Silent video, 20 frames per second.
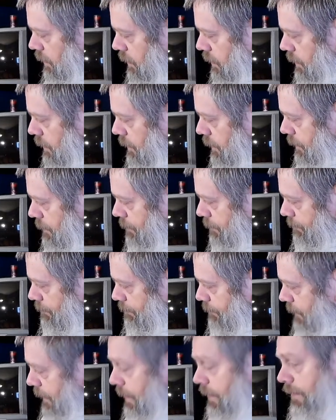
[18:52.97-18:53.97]

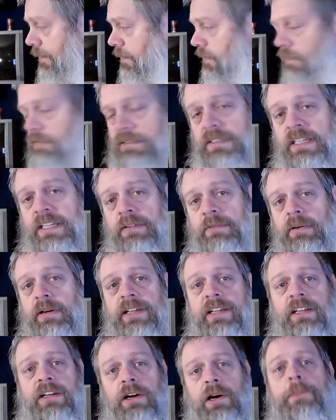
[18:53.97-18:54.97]
Um, yeah. So
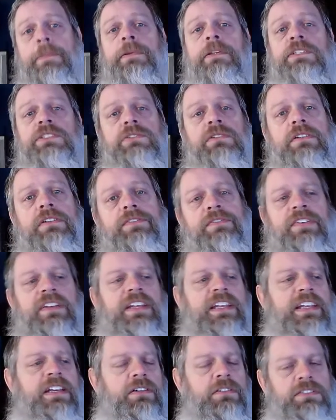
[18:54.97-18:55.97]
anyway, hope you enjoyed the
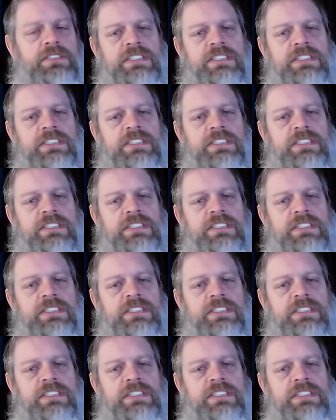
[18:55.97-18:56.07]
video.